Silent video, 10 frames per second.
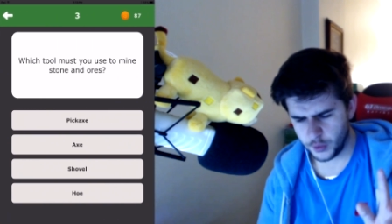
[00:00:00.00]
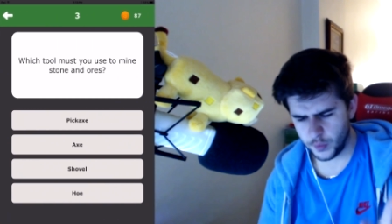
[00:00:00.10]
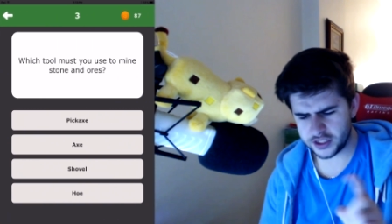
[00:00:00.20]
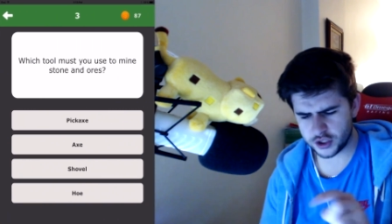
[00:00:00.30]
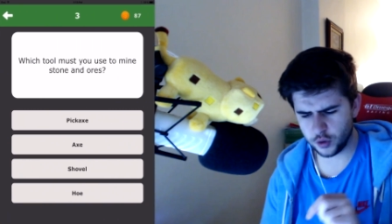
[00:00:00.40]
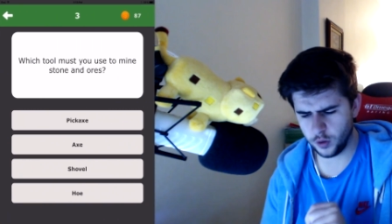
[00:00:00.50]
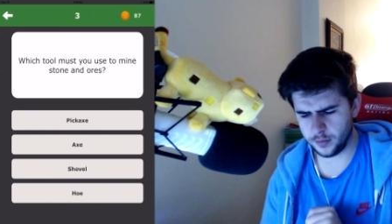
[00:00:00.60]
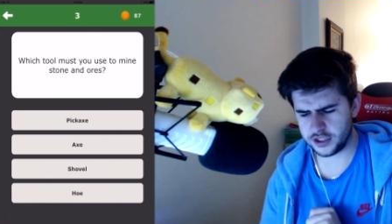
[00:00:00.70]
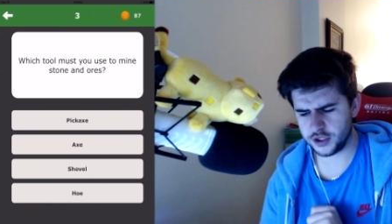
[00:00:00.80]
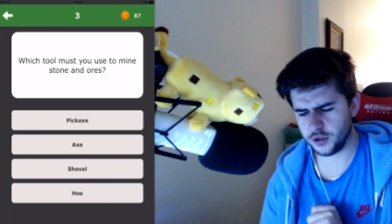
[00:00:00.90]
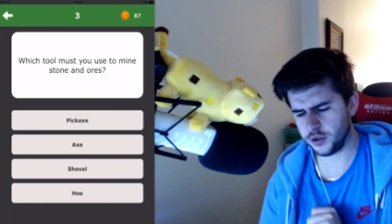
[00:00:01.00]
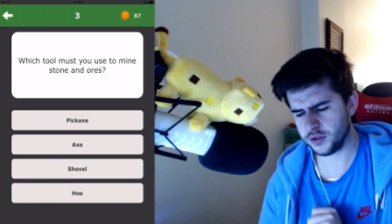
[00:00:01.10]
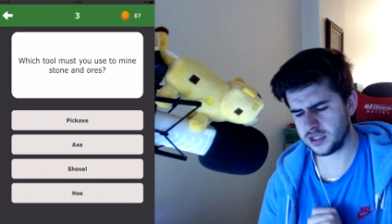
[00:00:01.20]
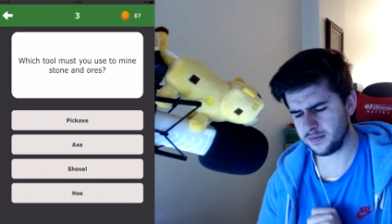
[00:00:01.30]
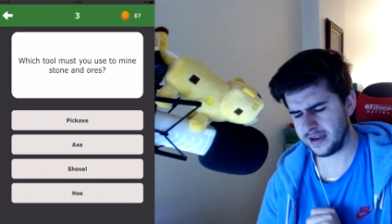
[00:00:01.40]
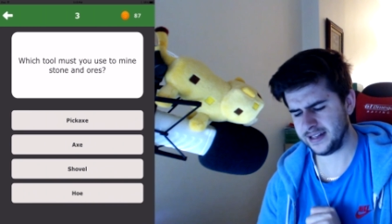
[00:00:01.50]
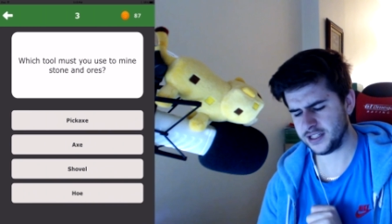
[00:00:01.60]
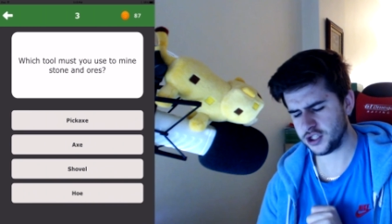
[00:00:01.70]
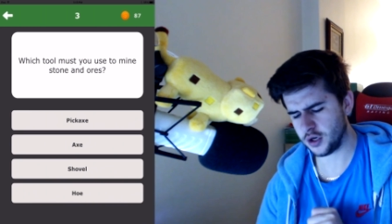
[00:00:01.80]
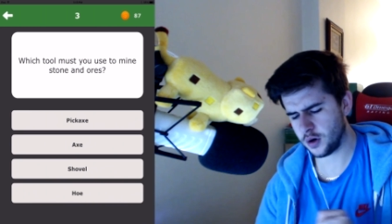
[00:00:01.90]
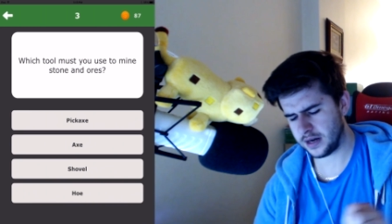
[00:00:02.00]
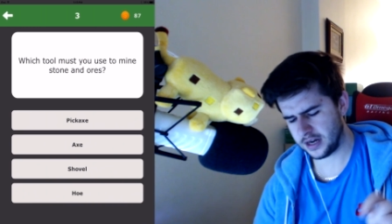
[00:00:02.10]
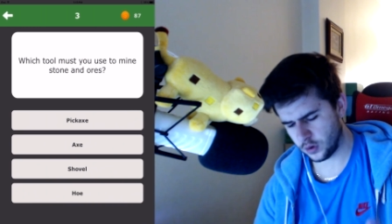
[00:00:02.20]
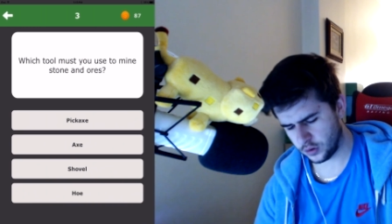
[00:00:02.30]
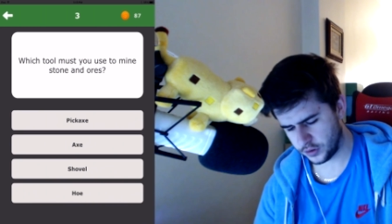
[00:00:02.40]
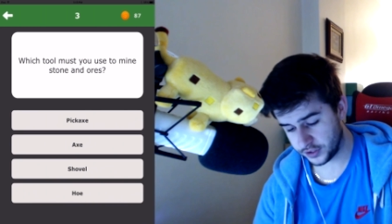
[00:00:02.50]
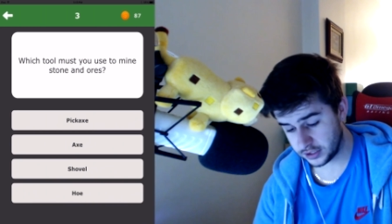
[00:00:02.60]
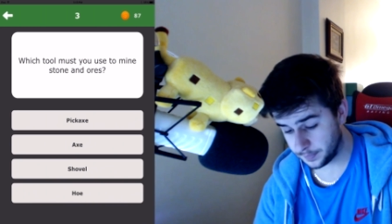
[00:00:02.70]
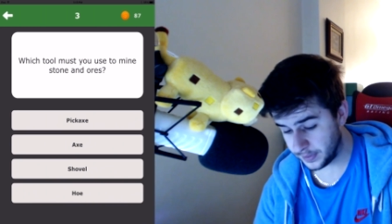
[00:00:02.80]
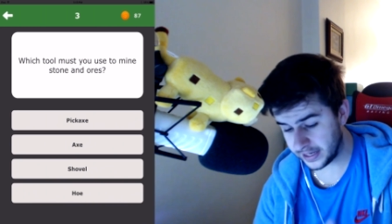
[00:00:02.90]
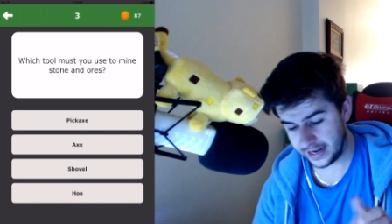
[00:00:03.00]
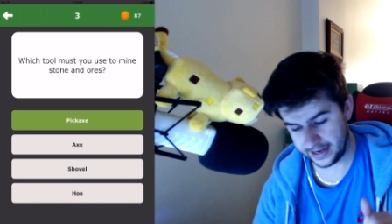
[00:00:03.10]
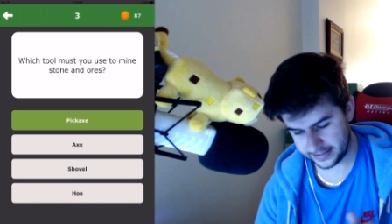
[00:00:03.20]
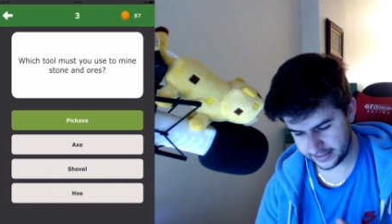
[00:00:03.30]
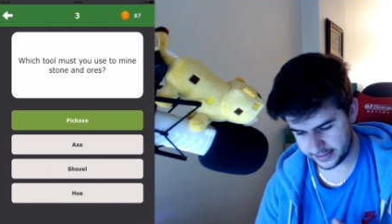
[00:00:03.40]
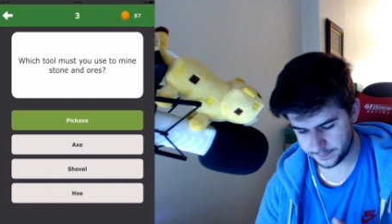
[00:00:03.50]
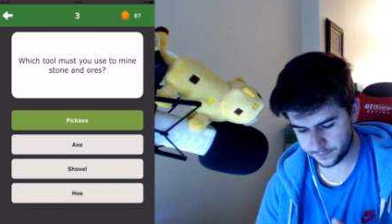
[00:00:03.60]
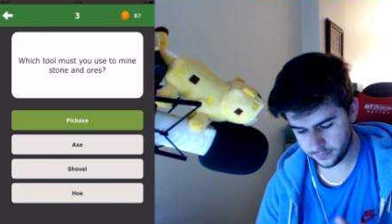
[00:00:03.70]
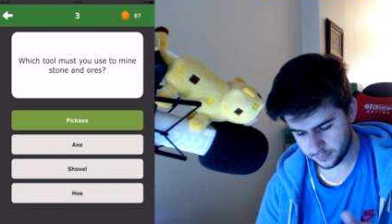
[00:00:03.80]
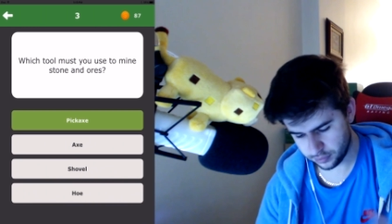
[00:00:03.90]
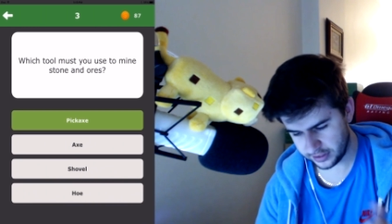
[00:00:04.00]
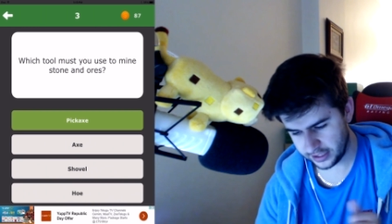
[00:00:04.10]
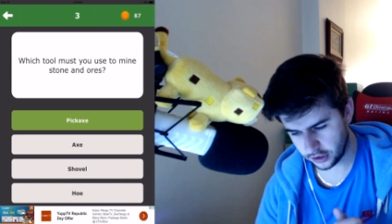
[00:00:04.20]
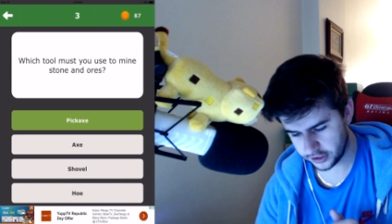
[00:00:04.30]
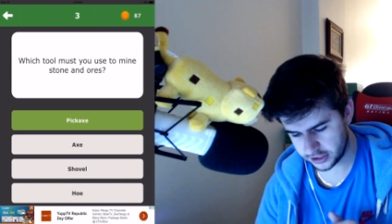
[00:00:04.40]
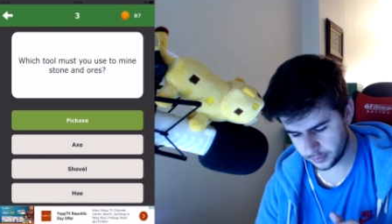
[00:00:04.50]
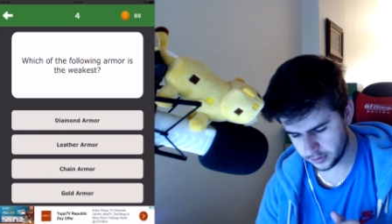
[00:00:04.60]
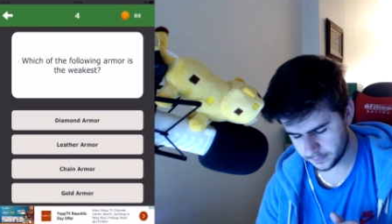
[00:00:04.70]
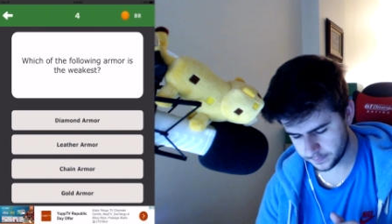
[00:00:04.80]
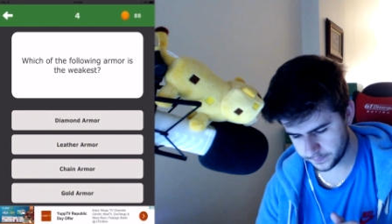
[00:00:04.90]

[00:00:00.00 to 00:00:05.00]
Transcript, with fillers: Which tool must you use to mine stone and ores? A pickaxe. Pretty knowledgeable.